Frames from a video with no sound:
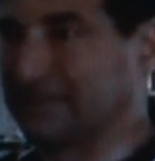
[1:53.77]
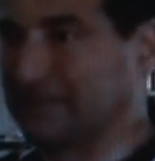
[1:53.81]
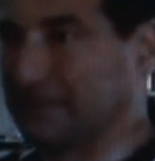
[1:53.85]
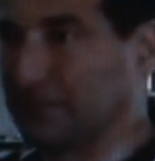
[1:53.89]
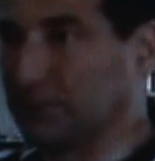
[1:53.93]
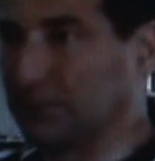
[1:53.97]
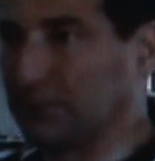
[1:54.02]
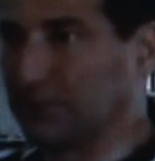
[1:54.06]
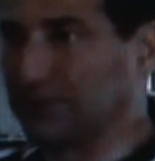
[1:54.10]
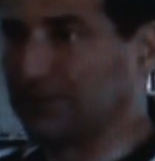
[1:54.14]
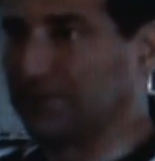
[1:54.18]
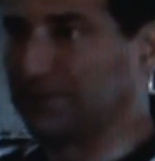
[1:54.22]

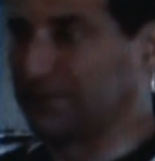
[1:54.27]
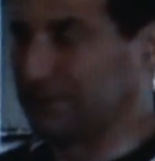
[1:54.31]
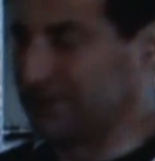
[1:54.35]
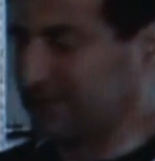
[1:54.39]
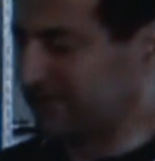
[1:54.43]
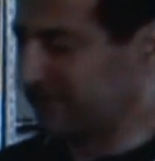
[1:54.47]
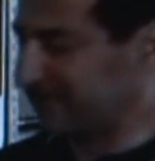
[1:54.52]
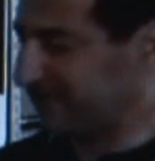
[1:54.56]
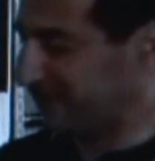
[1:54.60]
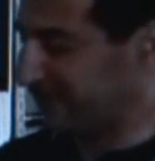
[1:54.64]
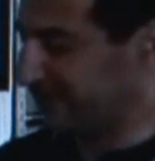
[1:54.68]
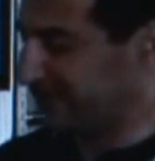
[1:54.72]
fluid for
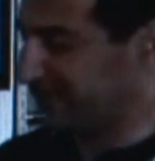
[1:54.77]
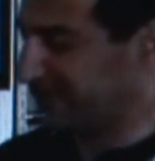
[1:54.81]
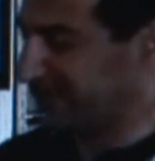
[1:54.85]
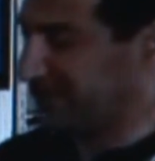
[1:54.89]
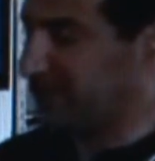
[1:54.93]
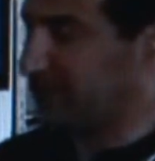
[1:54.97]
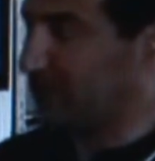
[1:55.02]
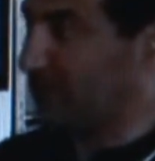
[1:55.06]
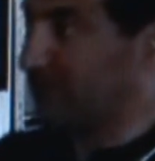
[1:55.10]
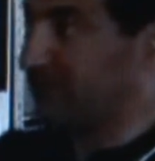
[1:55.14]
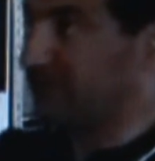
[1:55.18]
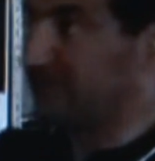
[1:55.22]
this
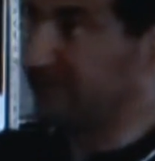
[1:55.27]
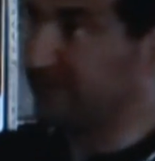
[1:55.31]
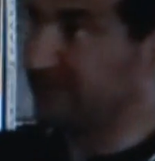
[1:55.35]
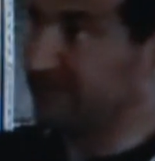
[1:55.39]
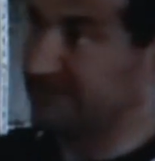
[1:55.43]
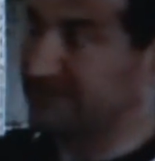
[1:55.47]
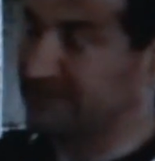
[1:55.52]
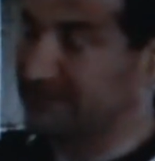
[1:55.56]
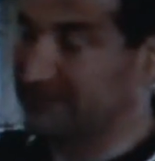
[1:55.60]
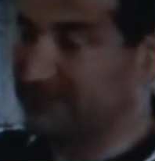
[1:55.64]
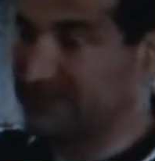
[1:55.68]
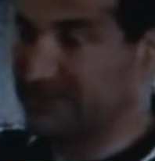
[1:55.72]
system. Once the
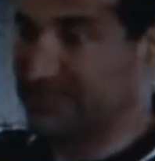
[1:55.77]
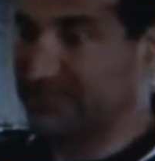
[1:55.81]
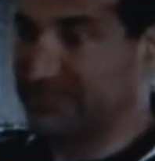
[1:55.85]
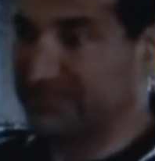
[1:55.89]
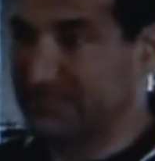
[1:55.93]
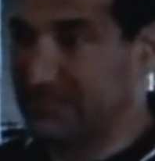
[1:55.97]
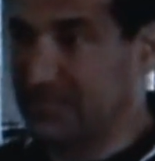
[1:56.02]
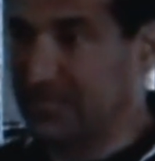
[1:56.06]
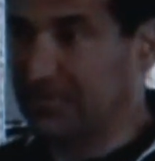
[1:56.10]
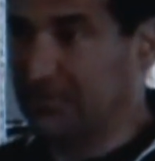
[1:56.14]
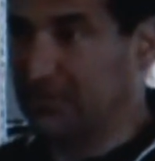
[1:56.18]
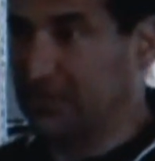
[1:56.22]
system is
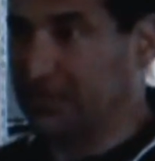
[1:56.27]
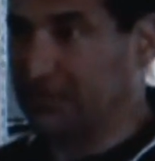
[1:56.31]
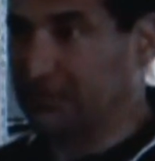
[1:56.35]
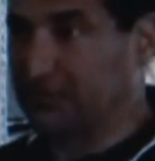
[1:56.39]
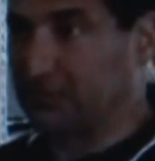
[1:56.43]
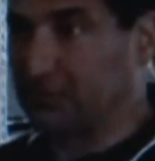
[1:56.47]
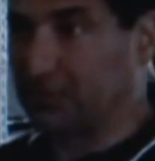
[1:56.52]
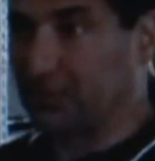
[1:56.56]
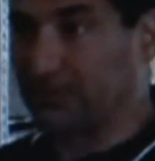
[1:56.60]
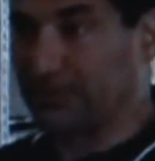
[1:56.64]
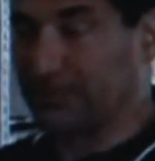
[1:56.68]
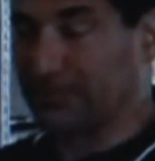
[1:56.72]
installed on
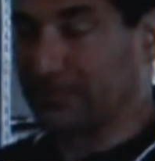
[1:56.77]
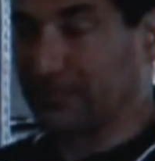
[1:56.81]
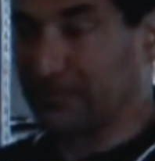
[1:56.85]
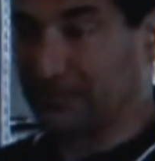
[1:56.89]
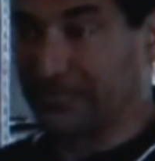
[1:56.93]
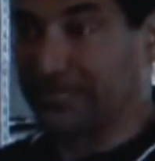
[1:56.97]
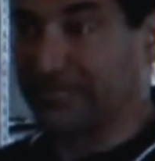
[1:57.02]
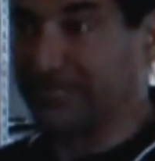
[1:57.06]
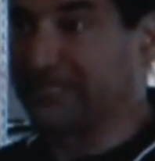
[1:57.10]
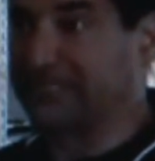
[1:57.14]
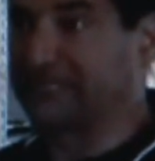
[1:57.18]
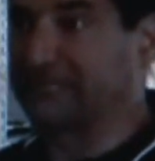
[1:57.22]
orbit
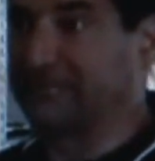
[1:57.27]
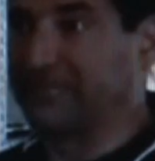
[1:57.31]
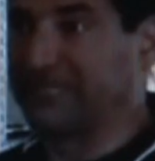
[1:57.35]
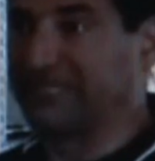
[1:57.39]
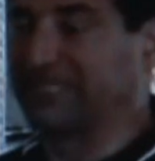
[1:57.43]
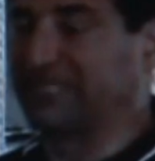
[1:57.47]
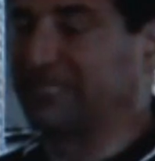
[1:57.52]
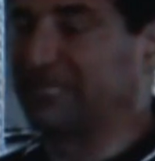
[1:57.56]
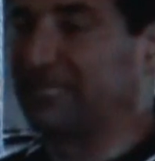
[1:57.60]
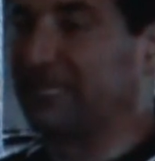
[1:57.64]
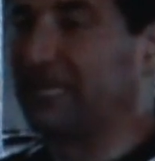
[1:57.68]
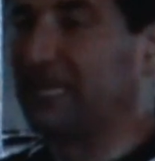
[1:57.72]
during this
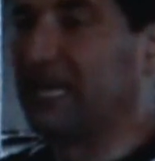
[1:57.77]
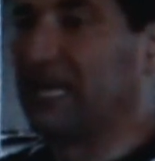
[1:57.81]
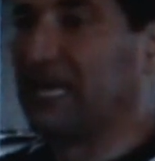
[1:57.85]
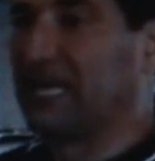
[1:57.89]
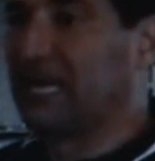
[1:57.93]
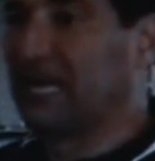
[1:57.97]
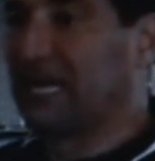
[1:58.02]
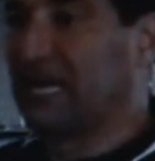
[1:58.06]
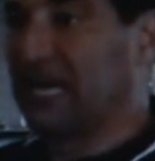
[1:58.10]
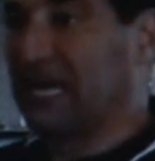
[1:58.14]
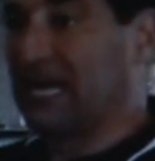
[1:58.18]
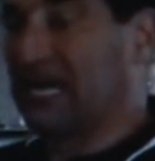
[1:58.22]
mission,
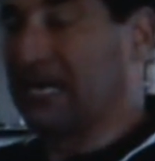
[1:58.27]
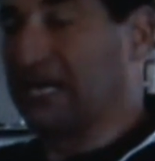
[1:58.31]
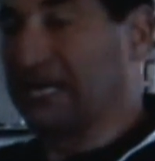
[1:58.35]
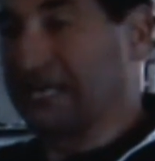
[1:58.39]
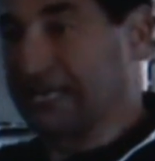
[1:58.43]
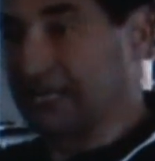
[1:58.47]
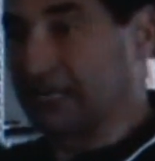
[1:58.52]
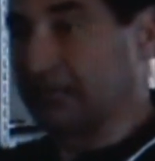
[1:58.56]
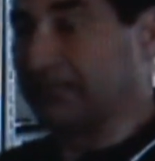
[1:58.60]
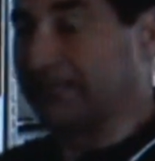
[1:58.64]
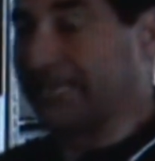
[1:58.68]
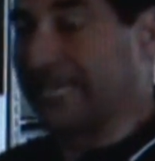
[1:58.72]

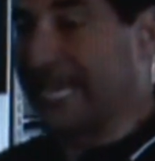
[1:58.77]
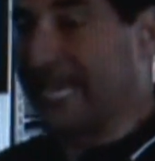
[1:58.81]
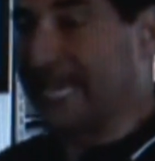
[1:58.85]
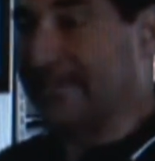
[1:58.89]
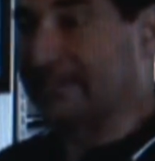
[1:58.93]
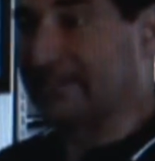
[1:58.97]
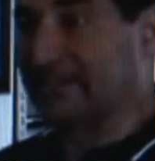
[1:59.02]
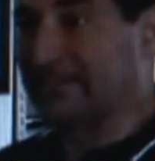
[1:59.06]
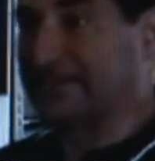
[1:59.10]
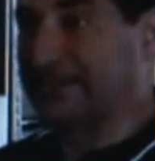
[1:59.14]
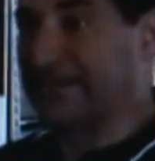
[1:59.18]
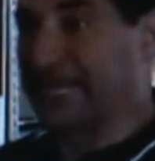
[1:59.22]
it'll be
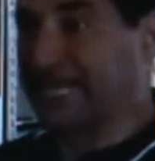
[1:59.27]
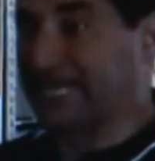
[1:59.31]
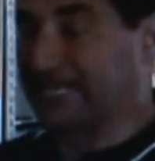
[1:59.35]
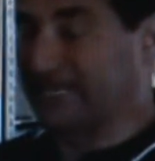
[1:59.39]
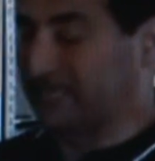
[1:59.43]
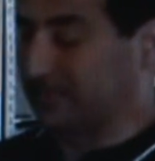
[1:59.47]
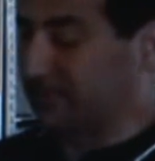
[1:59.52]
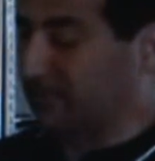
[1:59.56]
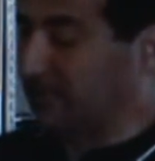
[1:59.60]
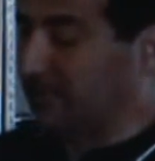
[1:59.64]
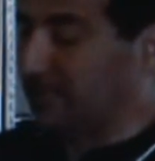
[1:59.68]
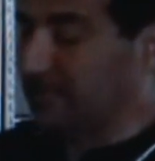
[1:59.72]

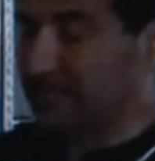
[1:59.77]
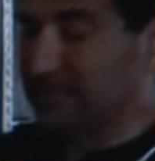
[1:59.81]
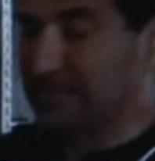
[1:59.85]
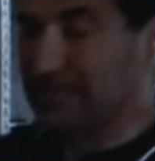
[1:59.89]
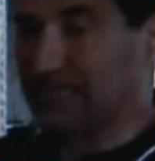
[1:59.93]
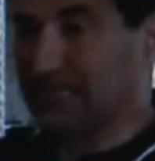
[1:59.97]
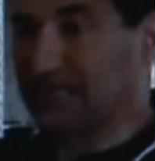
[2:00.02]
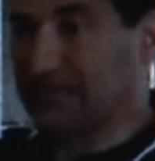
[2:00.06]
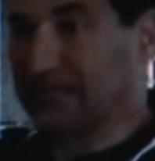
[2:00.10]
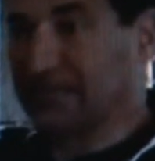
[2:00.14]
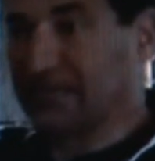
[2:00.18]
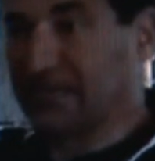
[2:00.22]
activated.
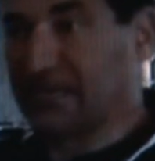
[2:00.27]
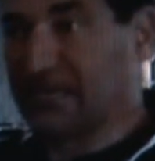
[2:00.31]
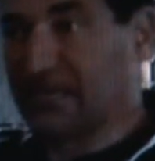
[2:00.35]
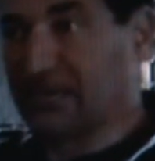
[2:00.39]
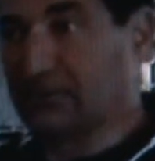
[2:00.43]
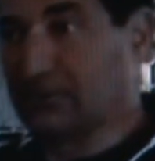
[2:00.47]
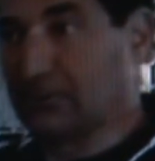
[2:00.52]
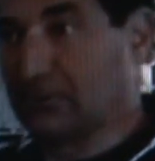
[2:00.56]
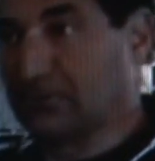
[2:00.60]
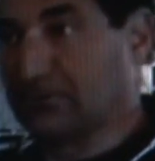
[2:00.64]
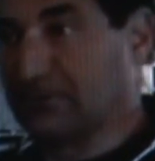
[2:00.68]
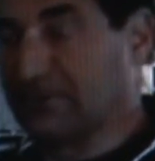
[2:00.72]

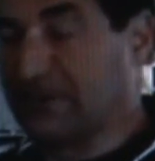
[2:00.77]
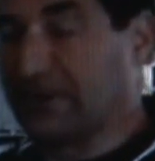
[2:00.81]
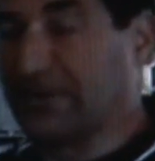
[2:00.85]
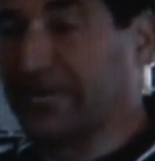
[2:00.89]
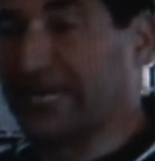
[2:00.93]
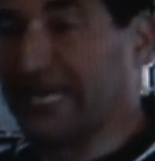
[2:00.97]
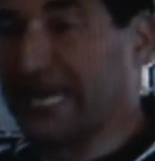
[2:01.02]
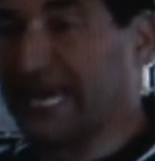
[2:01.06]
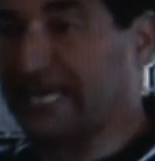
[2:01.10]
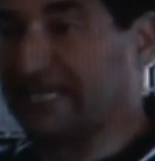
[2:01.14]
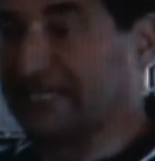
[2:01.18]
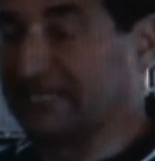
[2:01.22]
We're
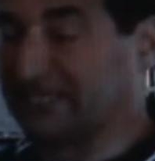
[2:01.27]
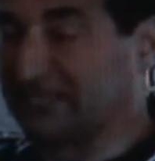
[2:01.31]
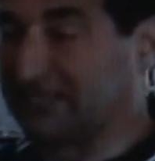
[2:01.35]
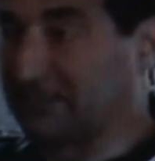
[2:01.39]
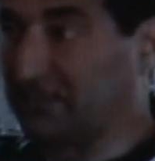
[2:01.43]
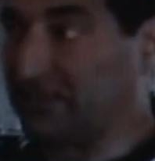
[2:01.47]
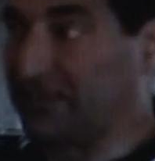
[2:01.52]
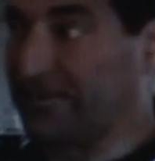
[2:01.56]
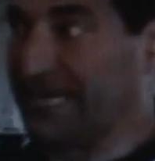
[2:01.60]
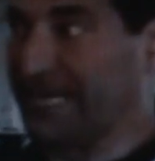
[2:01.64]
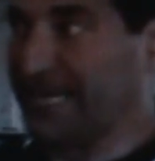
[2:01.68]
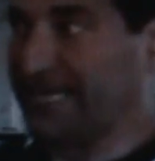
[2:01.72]
very anxious to
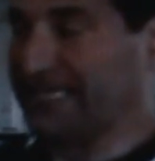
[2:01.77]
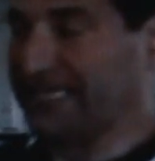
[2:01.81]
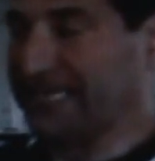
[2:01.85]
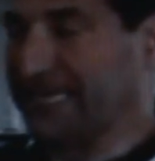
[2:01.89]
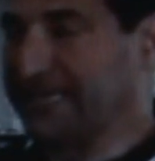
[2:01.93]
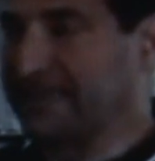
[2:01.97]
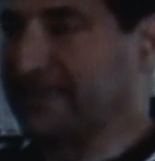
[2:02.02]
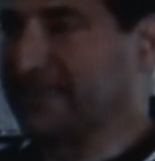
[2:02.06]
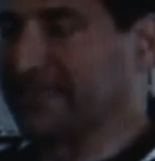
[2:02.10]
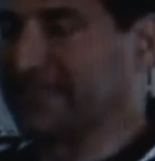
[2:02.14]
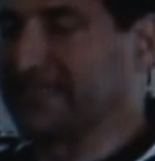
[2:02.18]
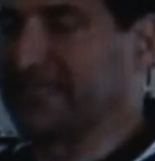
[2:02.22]
go ahead and
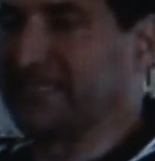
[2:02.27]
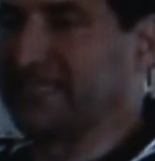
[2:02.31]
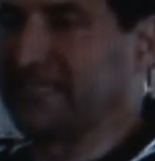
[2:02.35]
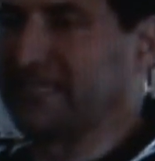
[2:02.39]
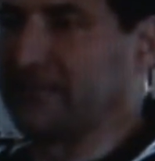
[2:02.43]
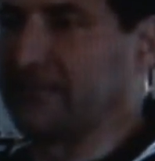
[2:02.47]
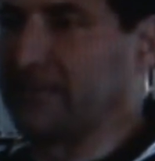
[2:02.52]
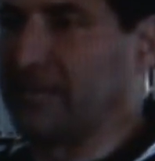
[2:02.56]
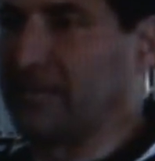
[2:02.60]
get this system